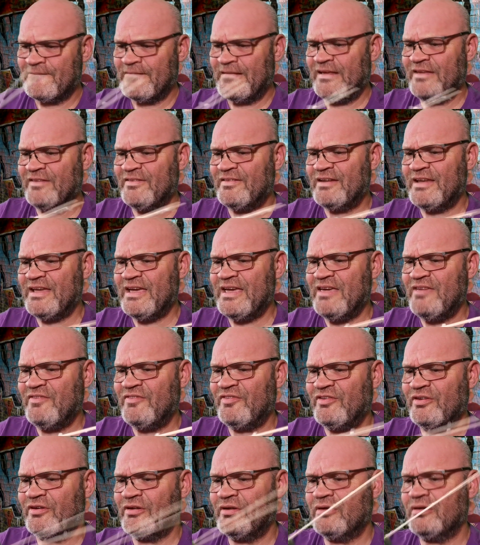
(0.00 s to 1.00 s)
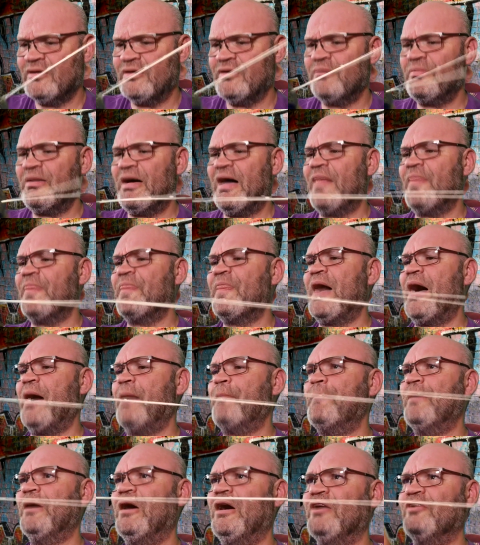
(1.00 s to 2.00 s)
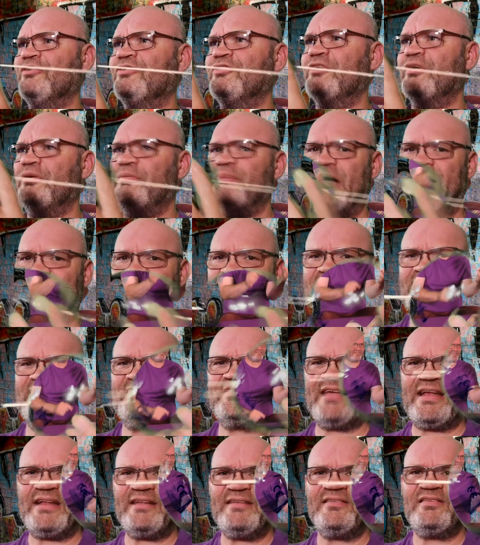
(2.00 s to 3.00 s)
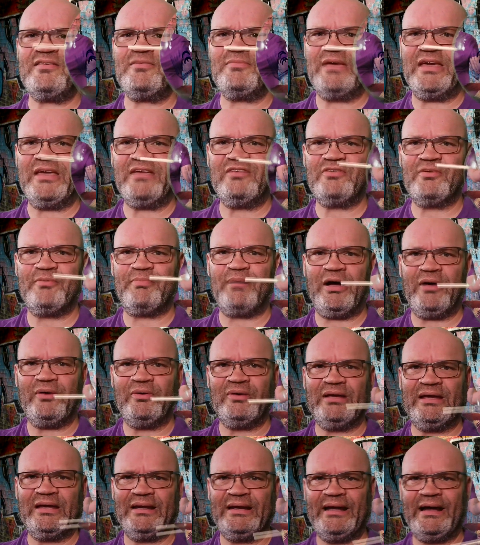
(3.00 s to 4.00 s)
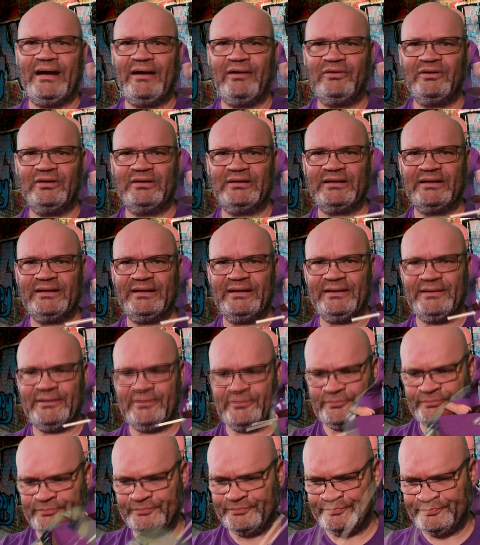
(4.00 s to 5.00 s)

Let's leave about that much, about 1 centimetre poking out, okay?